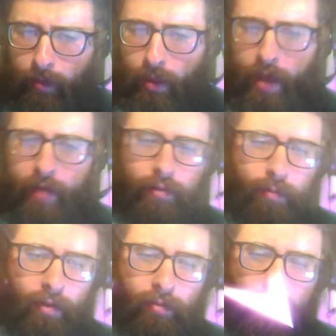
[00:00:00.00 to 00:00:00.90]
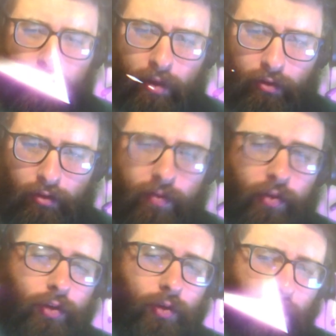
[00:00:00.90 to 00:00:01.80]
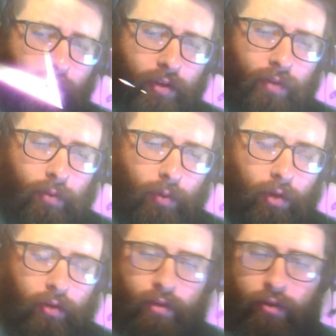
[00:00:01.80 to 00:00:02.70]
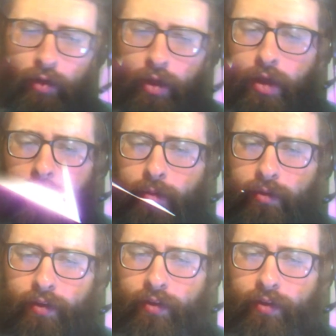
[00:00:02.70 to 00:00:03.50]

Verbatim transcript: as the Beis Hamikdash, even though the creator is everywhere, etc. But says